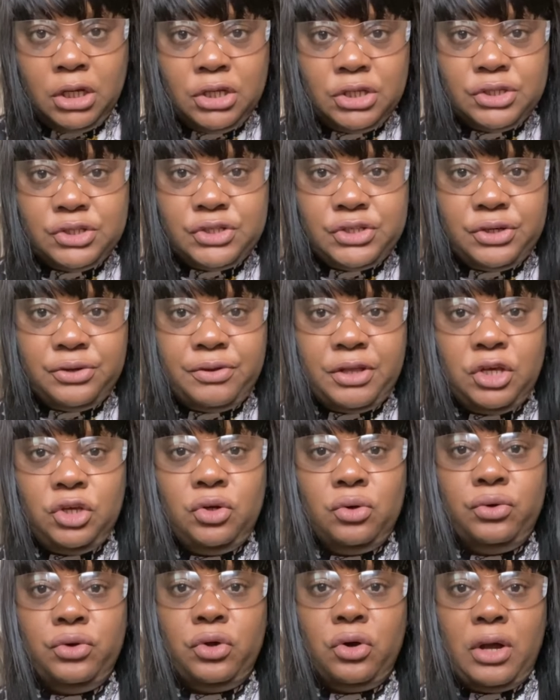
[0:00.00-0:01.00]
so that
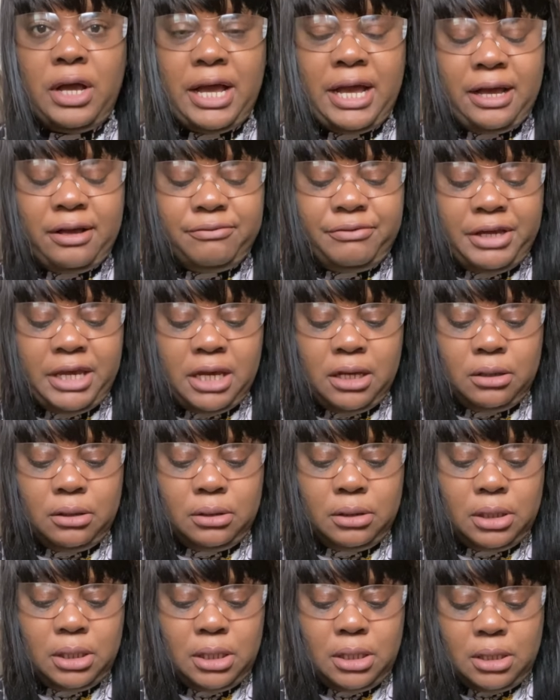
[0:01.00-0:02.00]
you're not having
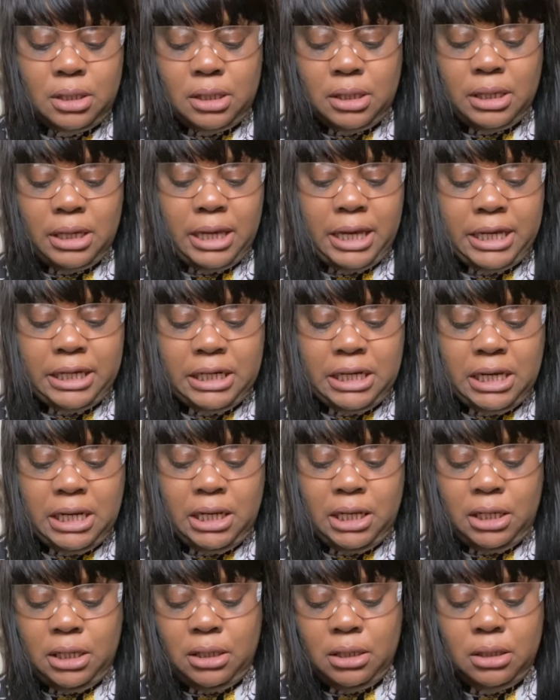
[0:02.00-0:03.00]

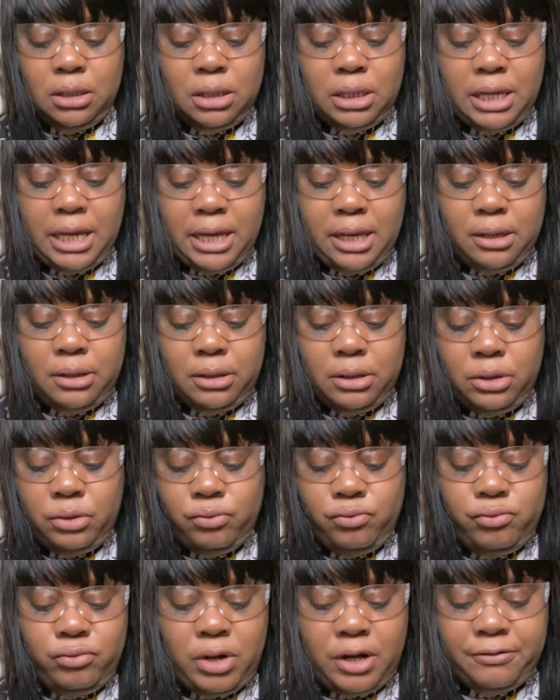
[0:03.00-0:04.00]
any
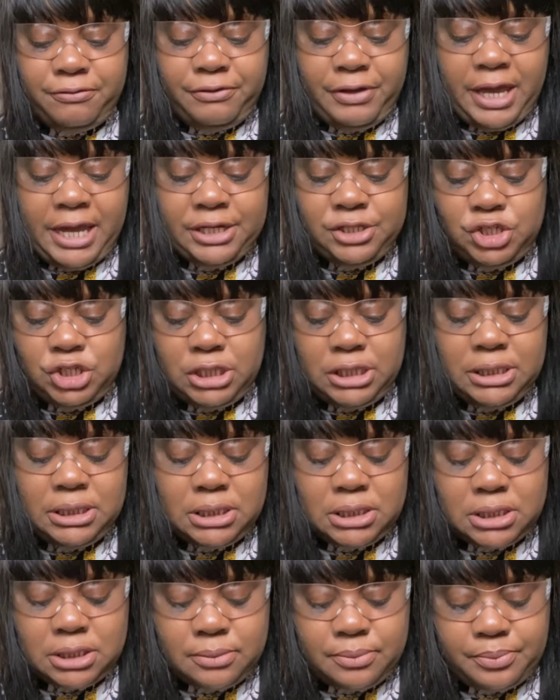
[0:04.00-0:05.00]
rough
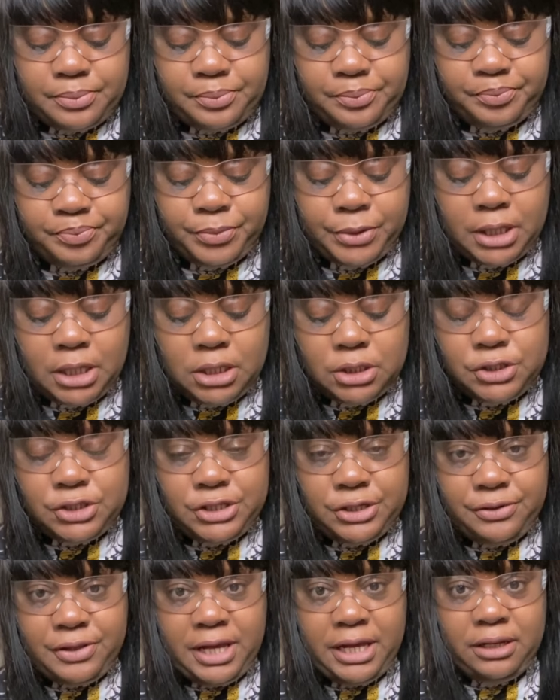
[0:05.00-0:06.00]
edges.
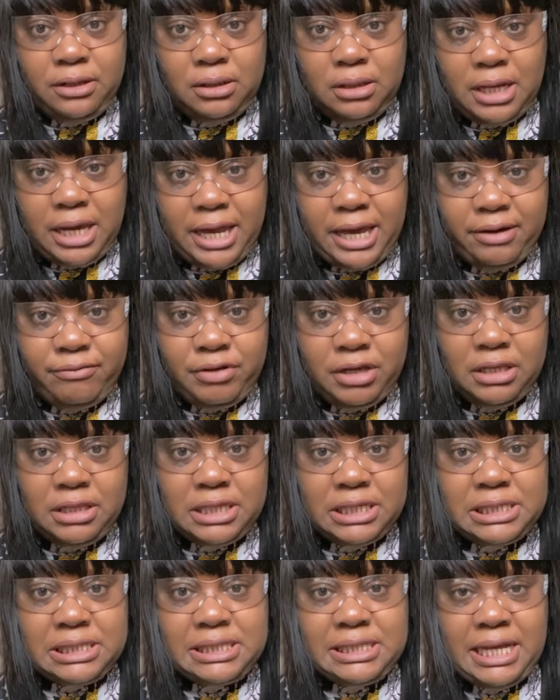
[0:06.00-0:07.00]
So then, having
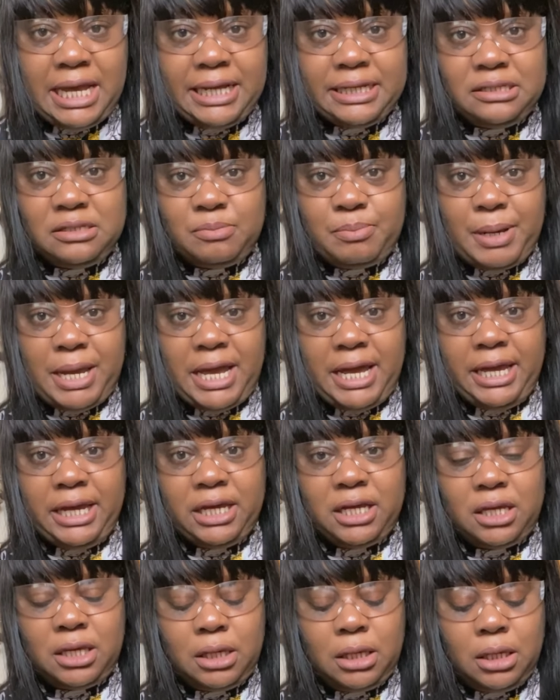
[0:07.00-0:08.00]
this
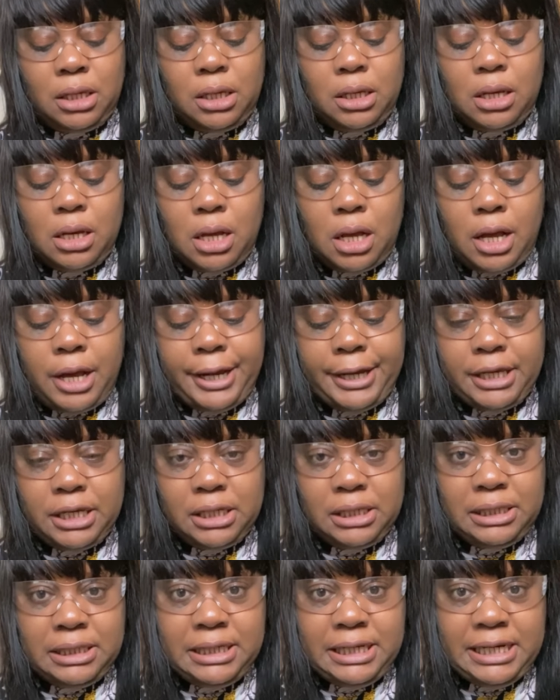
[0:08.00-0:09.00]
sandbag, I
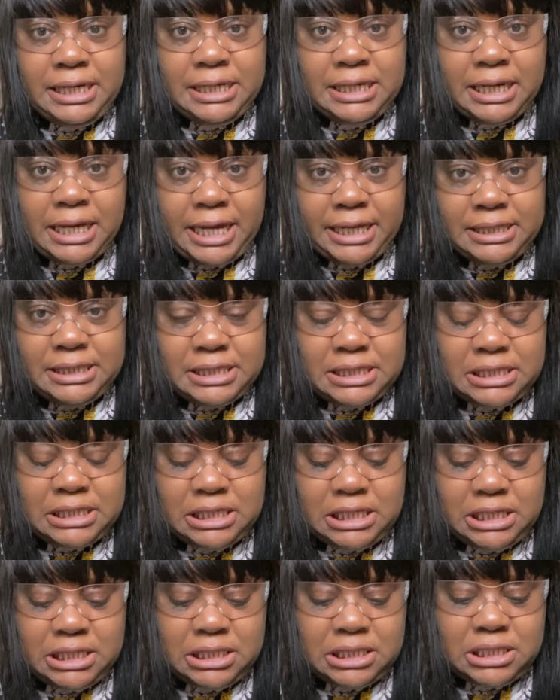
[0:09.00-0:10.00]
can lean against
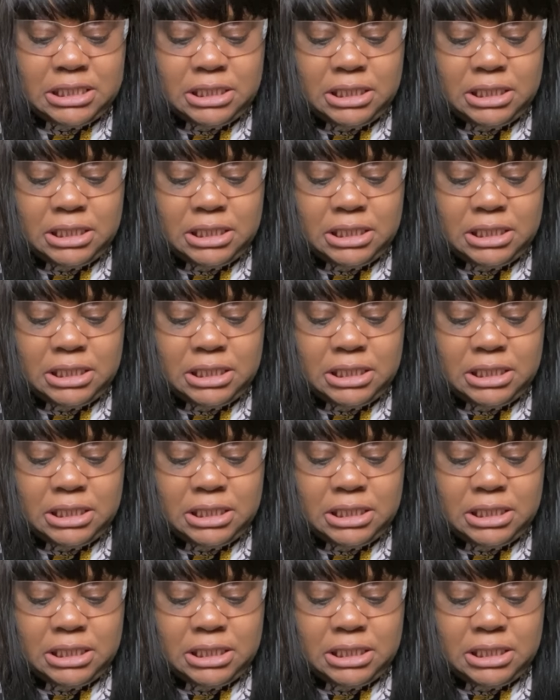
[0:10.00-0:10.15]
it